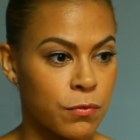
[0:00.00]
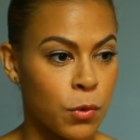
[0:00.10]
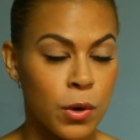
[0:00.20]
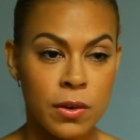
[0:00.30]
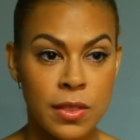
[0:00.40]

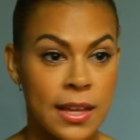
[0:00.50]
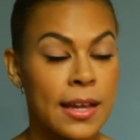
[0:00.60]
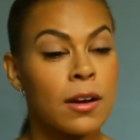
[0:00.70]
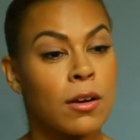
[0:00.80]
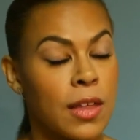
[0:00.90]
for the,
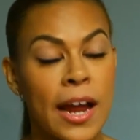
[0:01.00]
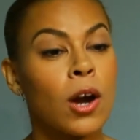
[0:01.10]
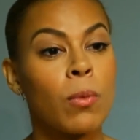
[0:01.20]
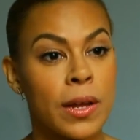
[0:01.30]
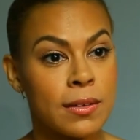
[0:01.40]
her the
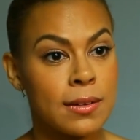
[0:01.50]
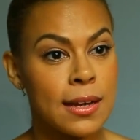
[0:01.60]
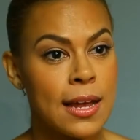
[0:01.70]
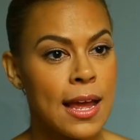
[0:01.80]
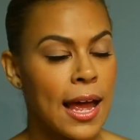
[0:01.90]
heroine.
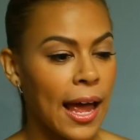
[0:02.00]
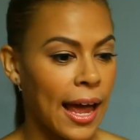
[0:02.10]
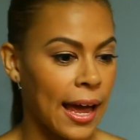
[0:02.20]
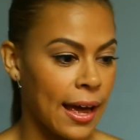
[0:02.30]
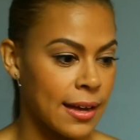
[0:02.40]

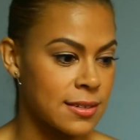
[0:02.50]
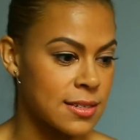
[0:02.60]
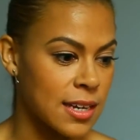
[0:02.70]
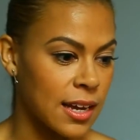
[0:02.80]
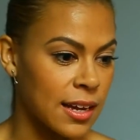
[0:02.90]

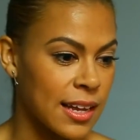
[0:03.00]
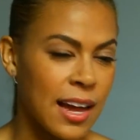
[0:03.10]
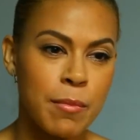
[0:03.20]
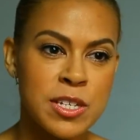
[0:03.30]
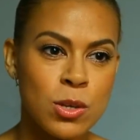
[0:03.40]
And uh, it
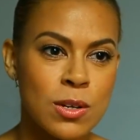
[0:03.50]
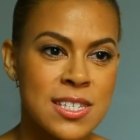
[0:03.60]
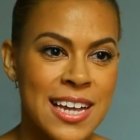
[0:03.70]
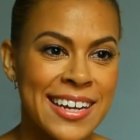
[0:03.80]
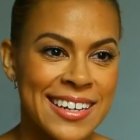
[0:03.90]
got me so
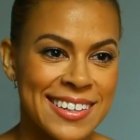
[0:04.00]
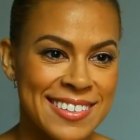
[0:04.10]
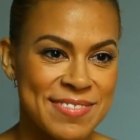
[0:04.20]
excited.